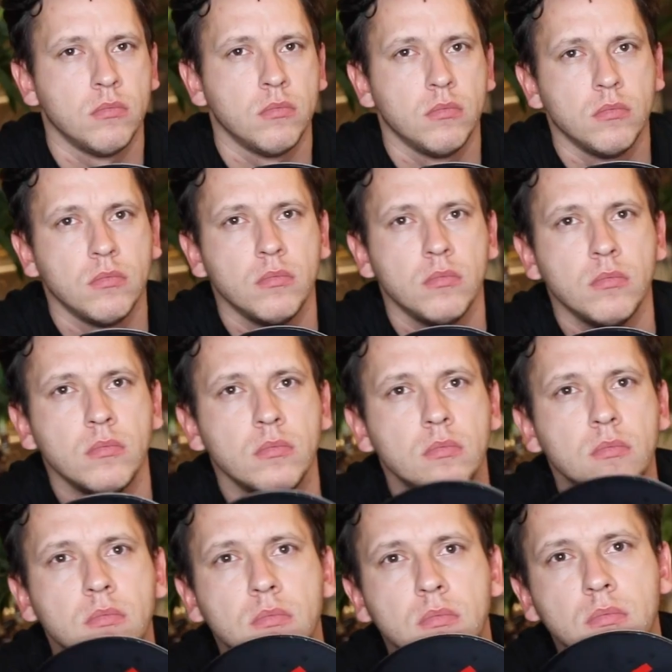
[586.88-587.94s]

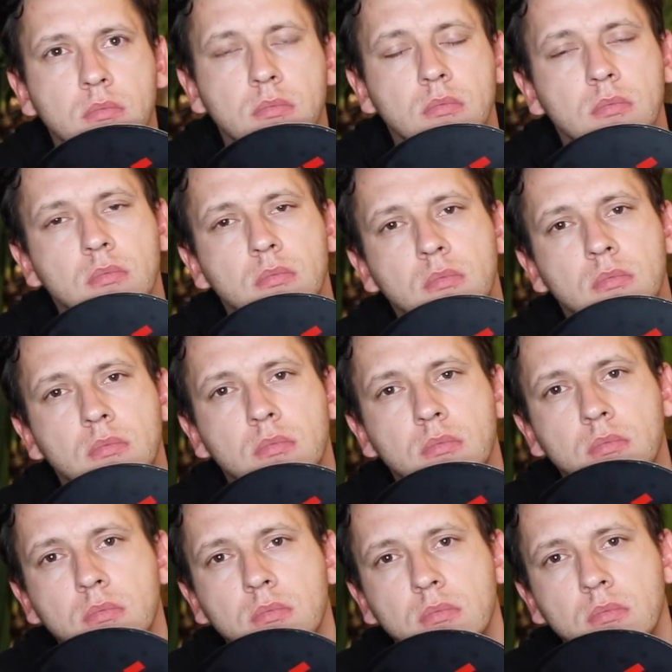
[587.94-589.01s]

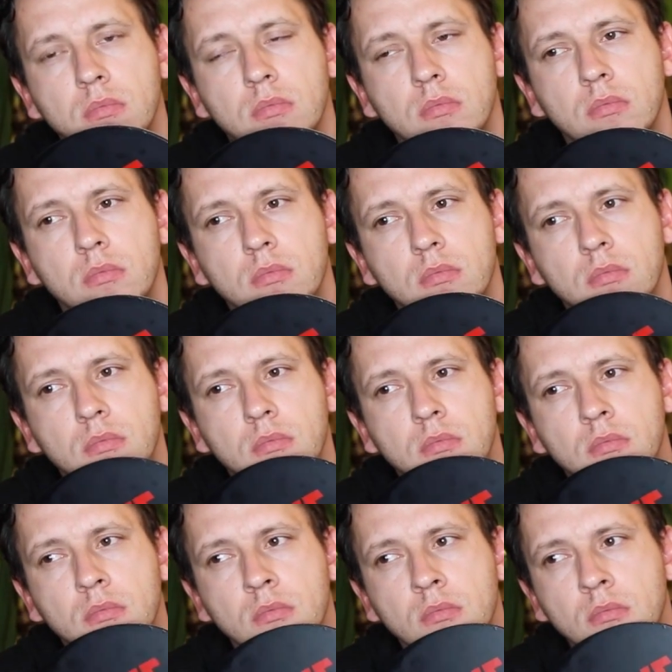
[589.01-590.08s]

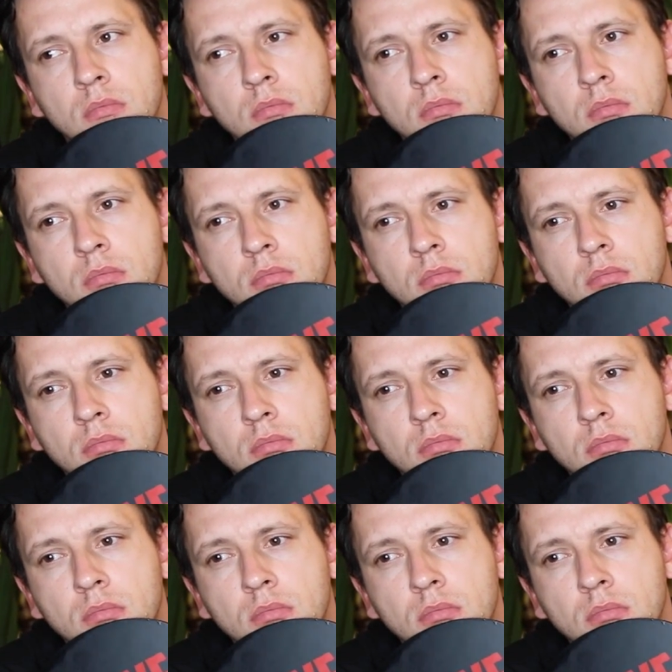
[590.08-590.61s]
(not speaking)